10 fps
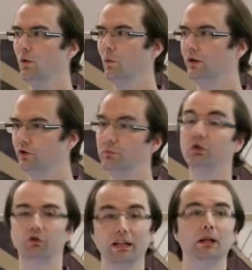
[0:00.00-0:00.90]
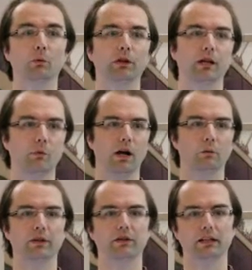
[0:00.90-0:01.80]
when groups are really working well,
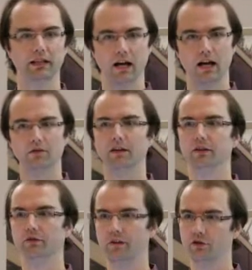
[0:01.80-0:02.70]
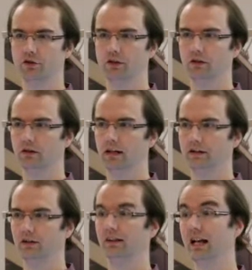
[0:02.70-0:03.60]
when they're alive and they're functional and
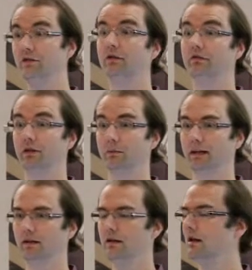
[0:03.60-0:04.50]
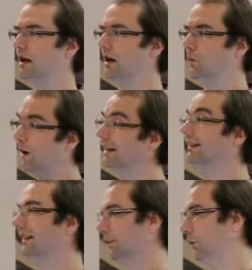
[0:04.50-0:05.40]
they're life-affirming, what
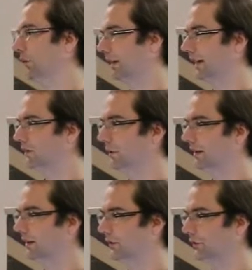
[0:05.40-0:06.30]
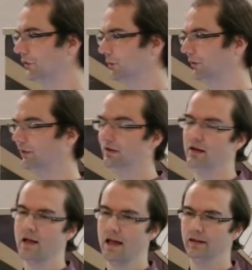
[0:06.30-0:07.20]
is it that's working within those groups?
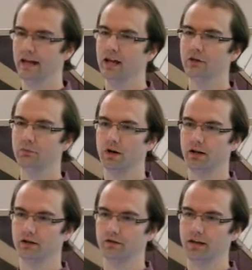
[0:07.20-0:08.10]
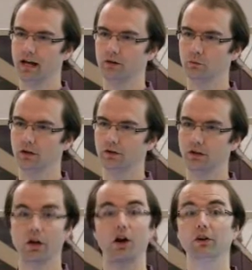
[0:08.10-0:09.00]
And the end product of that was
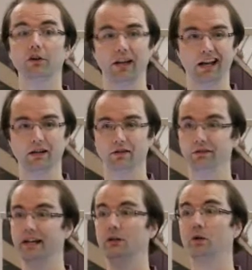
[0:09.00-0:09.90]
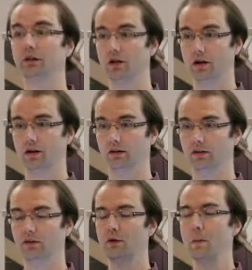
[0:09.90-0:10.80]
a card deck of 91
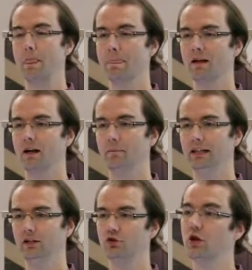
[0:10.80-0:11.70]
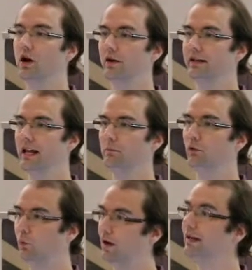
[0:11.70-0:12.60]
cards. Each card
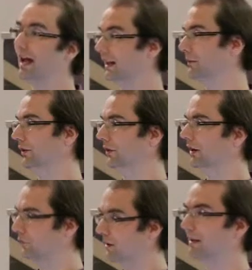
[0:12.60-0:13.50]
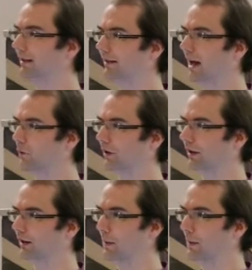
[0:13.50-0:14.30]
names one element of what makes that work.